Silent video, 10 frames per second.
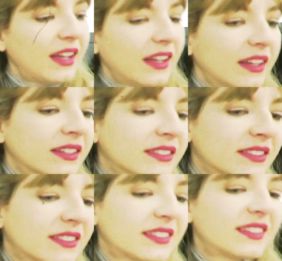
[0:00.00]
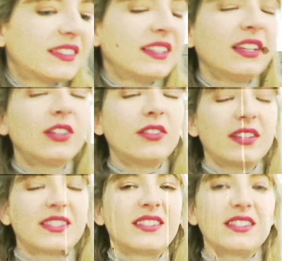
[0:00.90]
And then I got
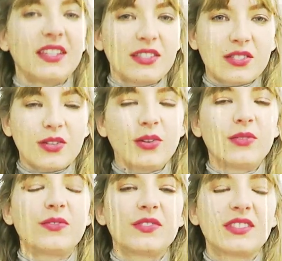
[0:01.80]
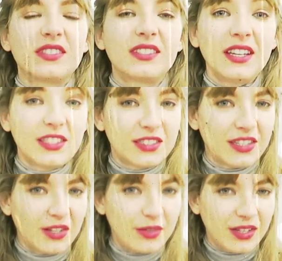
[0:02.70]
a set of
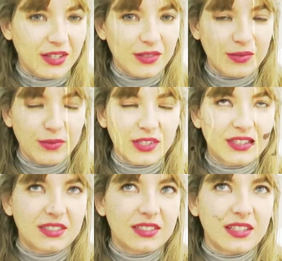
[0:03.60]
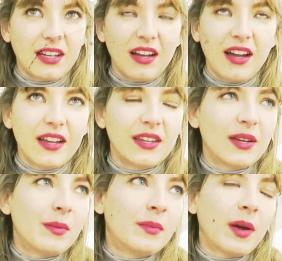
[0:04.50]
stationery, which I
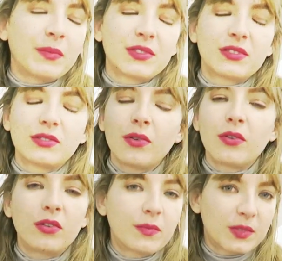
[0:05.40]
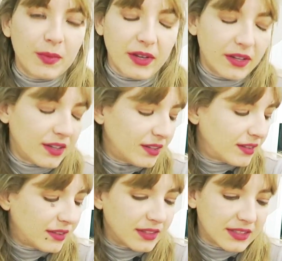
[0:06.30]
am absorbed by
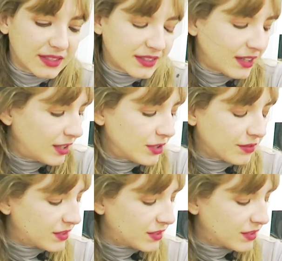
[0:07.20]
this kind of